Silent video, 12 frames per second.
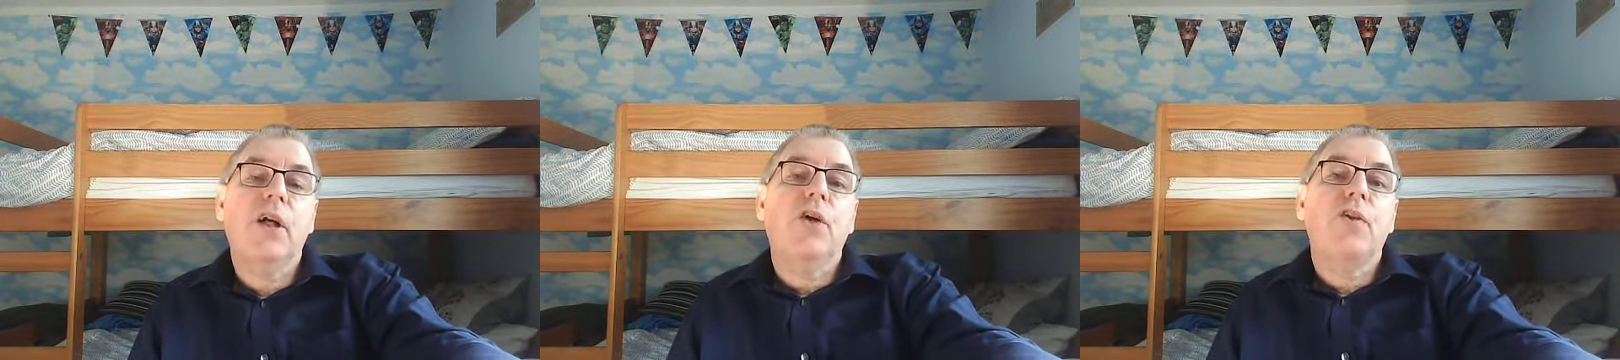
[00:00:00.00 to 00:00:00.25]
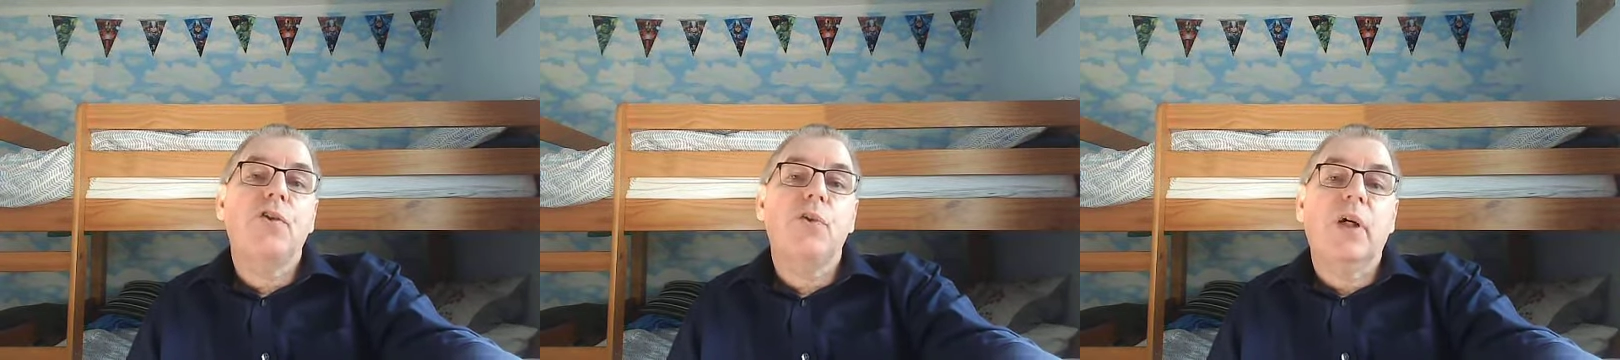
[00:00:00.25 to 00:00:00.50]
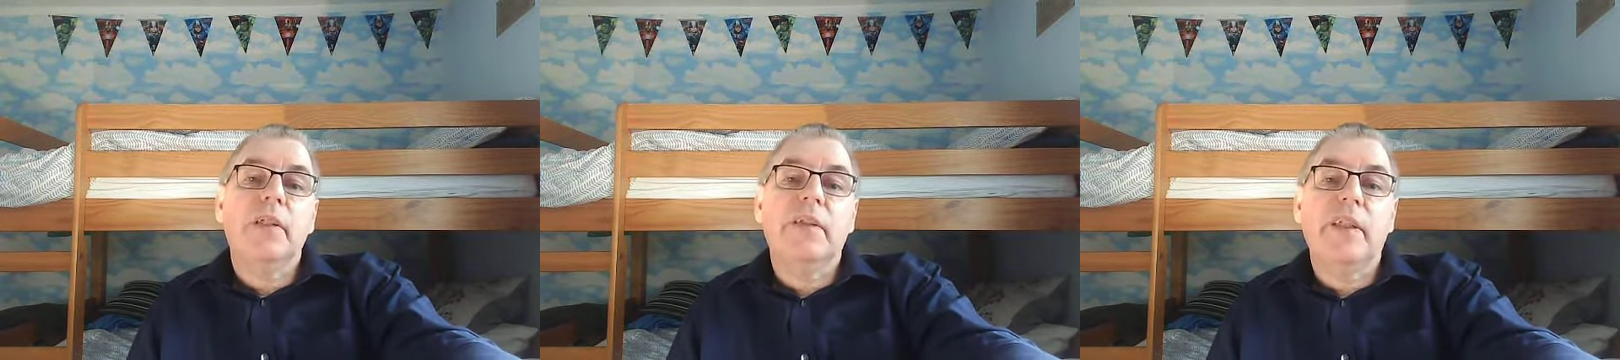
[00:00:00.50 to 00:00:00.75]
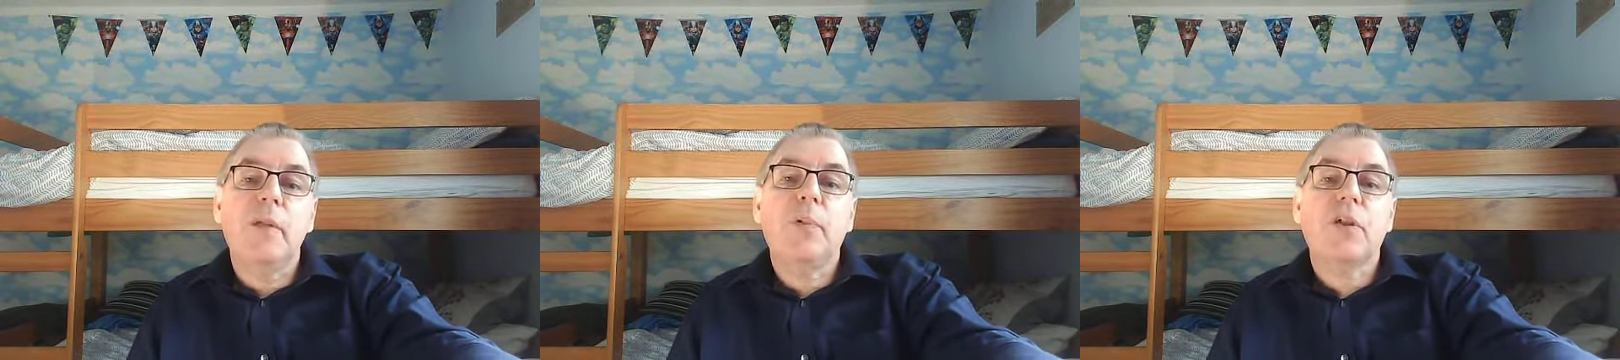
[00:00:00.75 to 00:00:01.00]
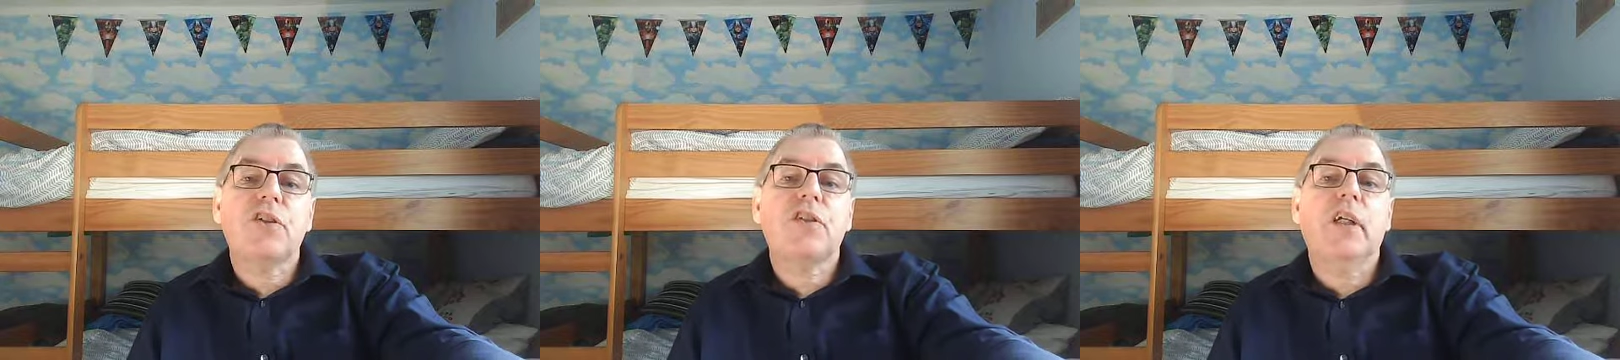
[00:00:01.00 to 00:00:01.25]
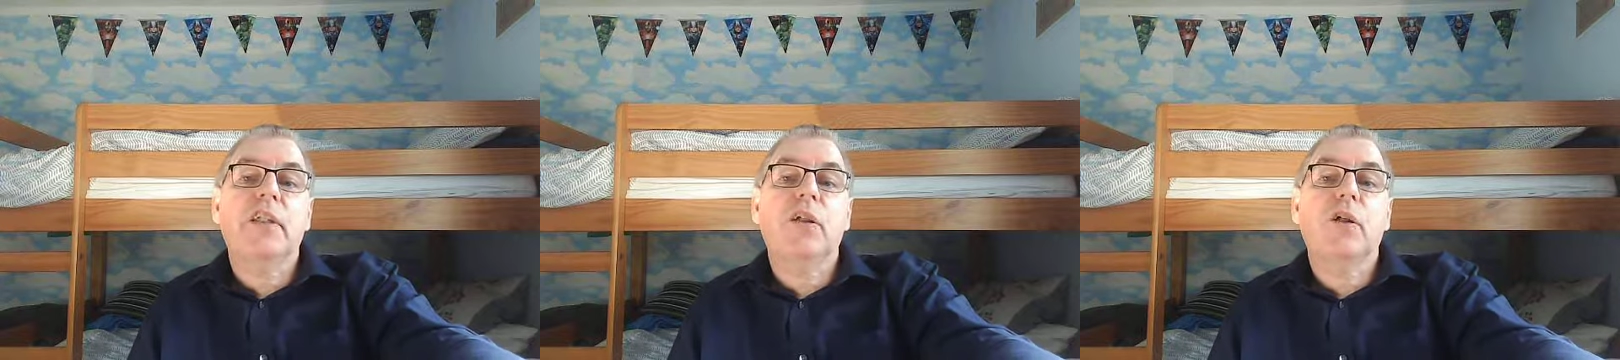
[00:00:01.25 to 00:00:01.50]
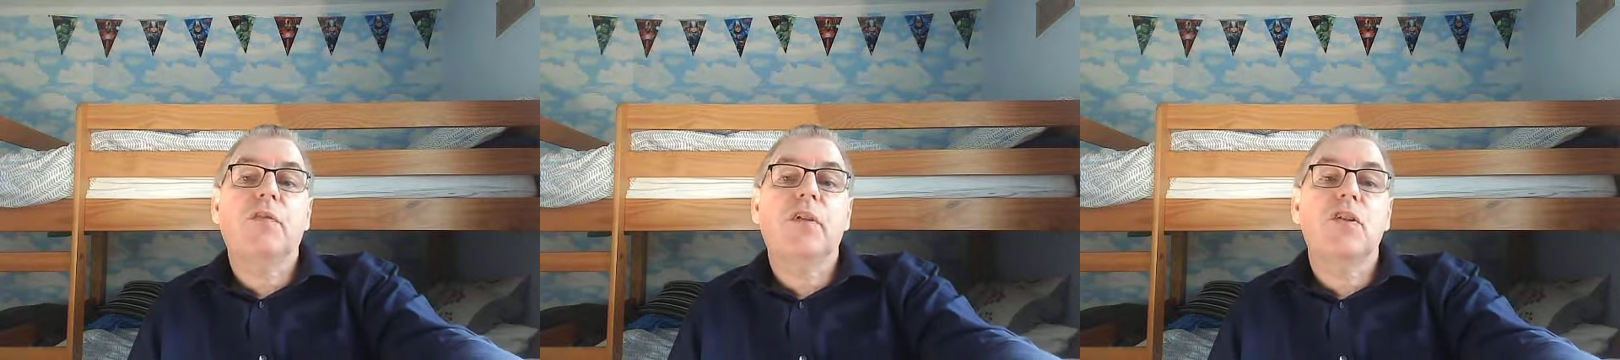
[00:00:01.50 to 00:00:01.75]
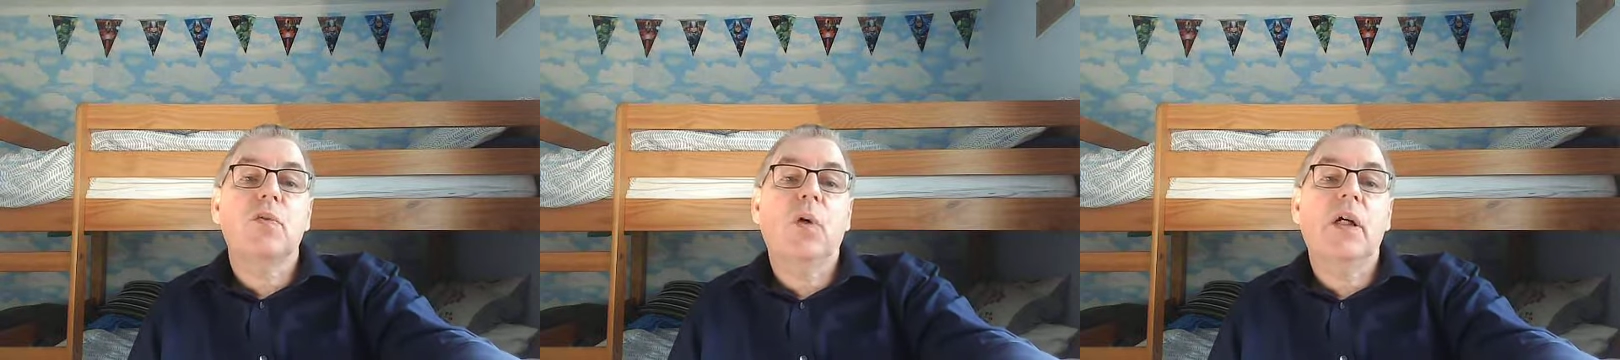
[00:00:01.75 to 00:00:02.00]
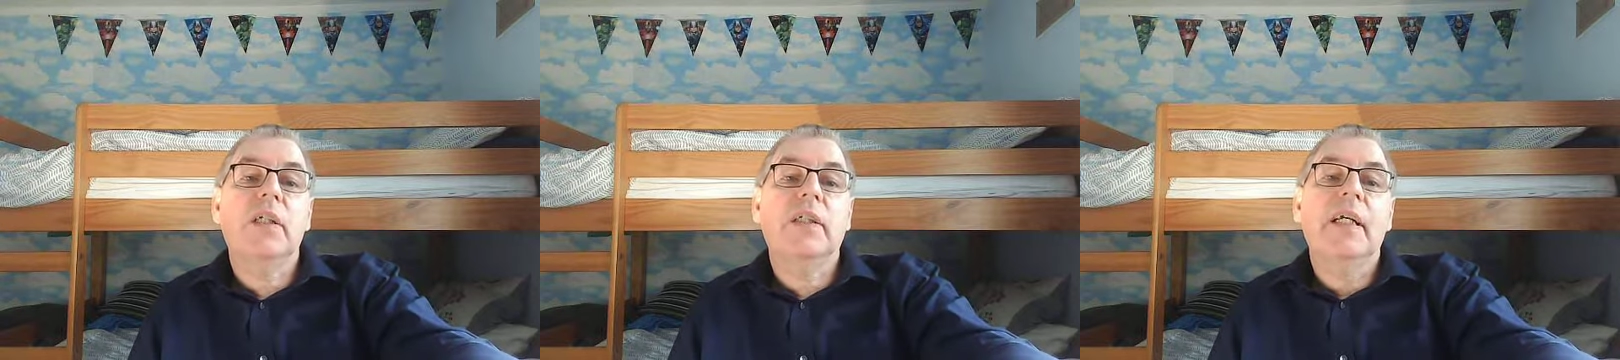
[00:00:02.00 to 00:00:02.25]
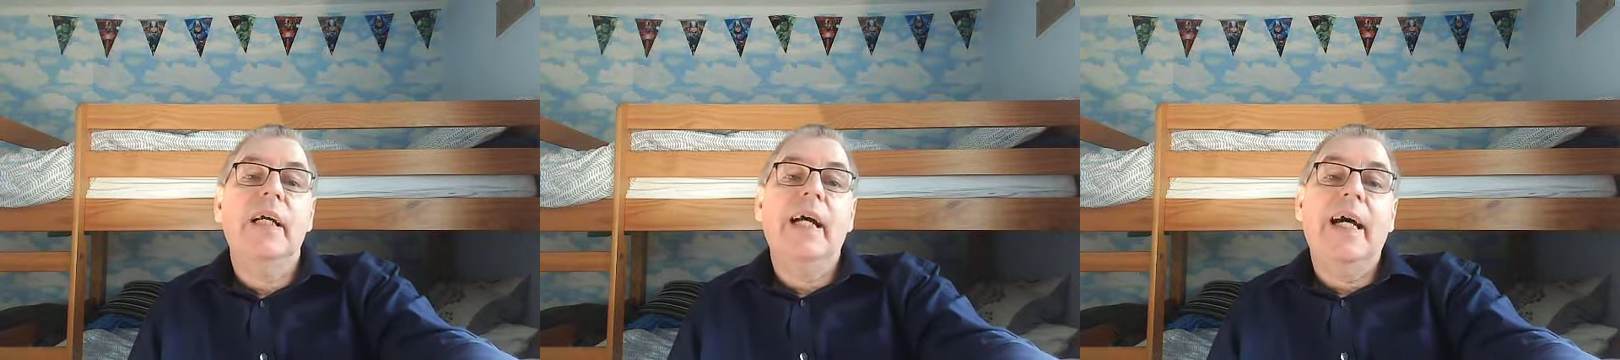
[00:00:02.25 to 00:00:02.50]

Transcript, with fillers: through a deeper study of His Word